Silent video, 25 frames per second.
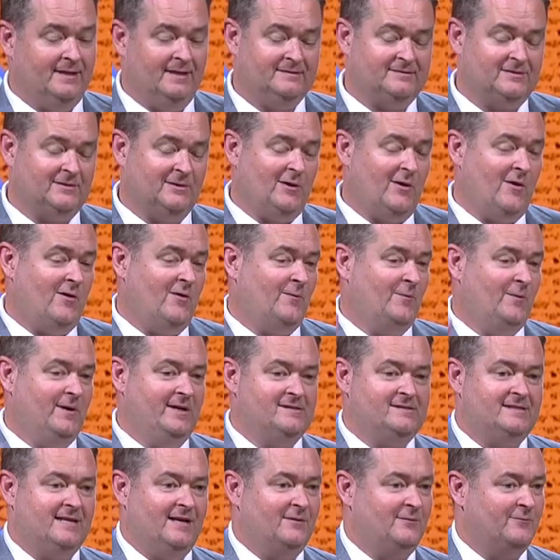That's a long
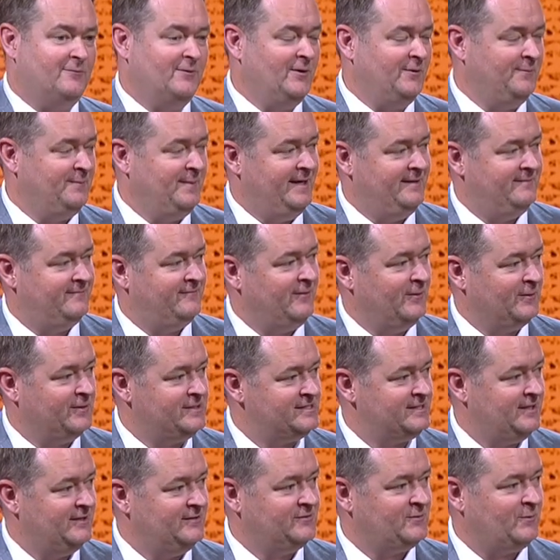ways down the road, man,
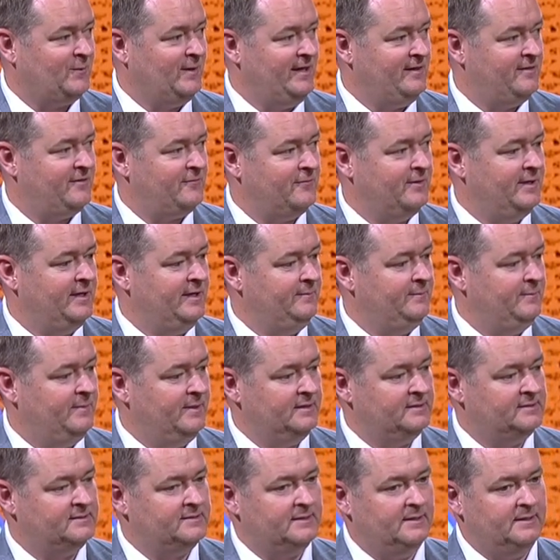focused on 23,
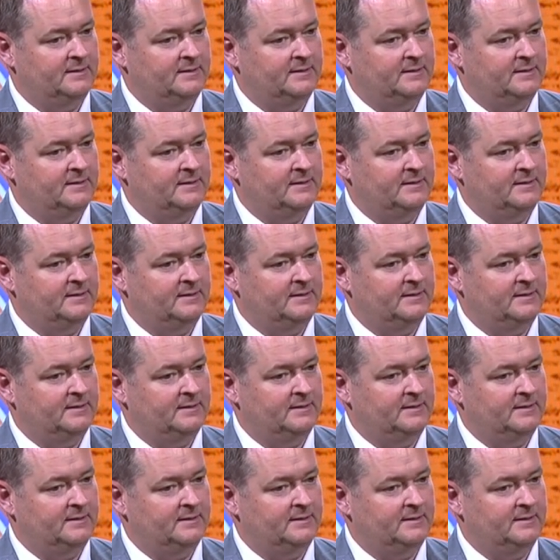but